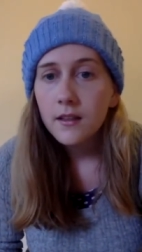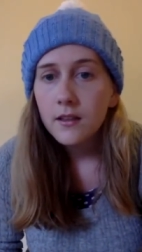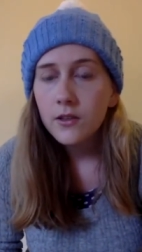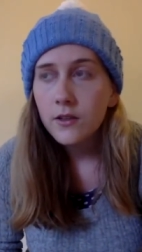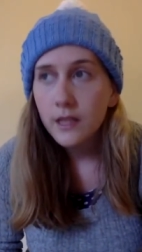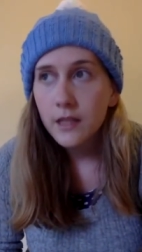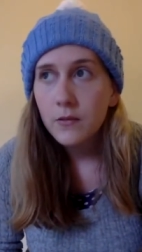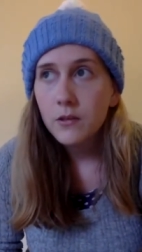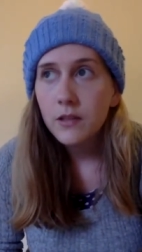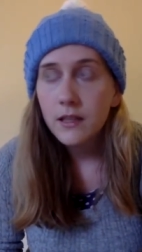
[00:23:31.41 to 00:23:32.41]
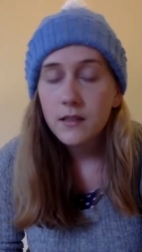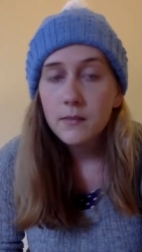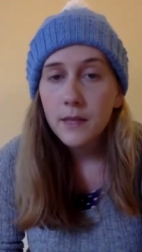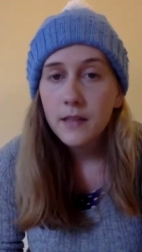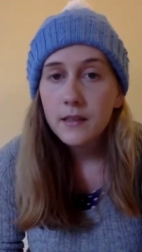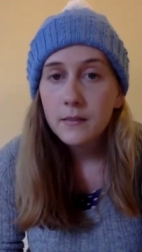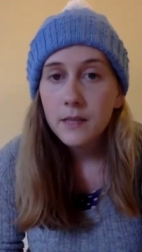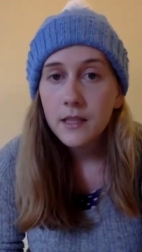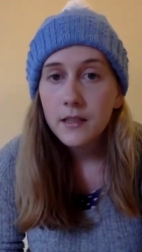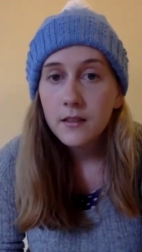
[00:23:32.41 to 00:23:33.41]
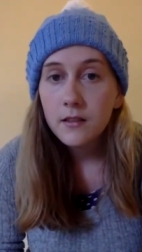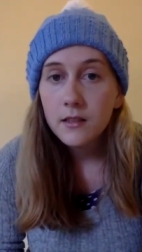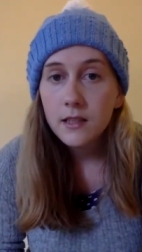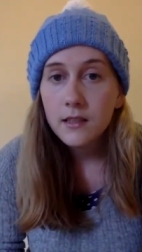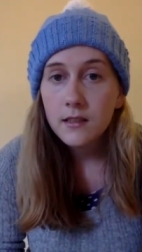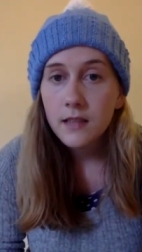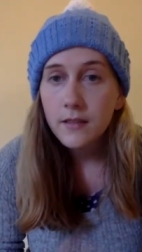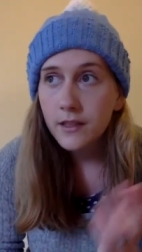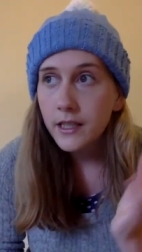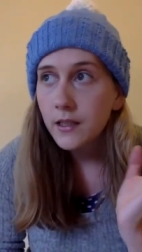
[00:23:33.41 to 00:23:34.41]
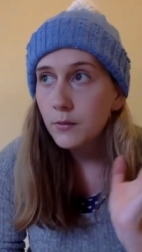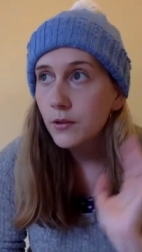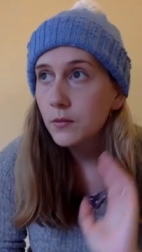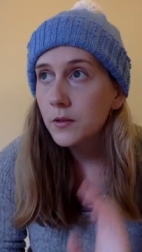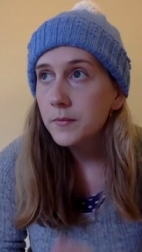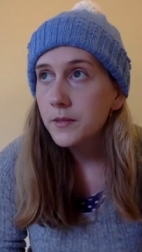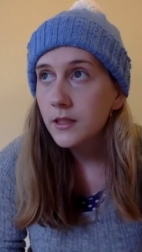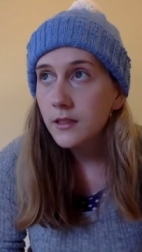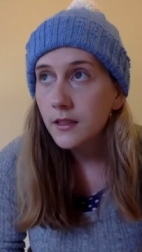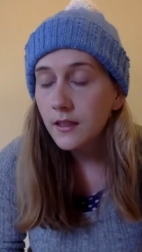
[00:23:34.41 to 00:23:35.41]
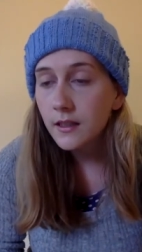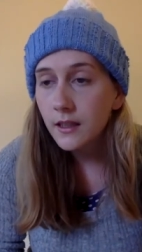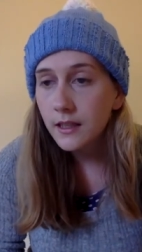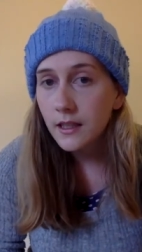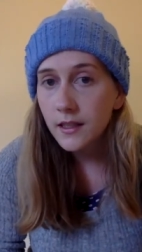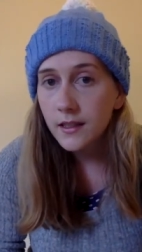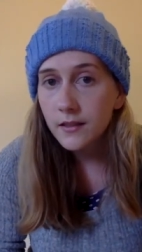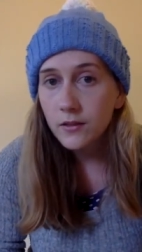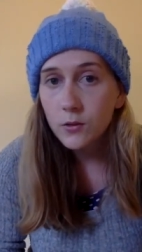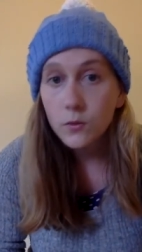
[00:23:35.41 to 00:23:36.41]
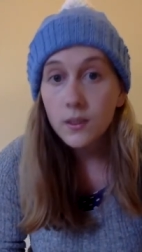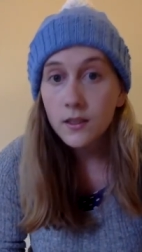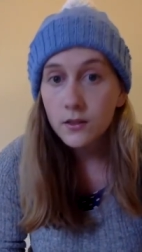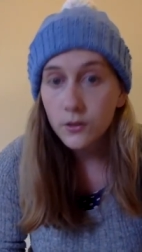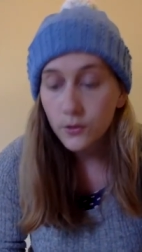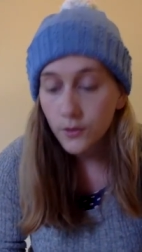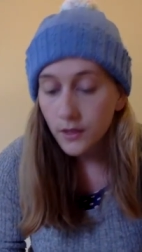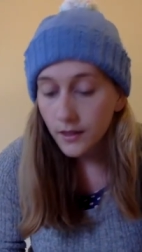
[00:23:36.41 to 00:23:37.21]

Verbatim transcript: I don't think he will get as bad as me because he doesn't have ear problems like I always do.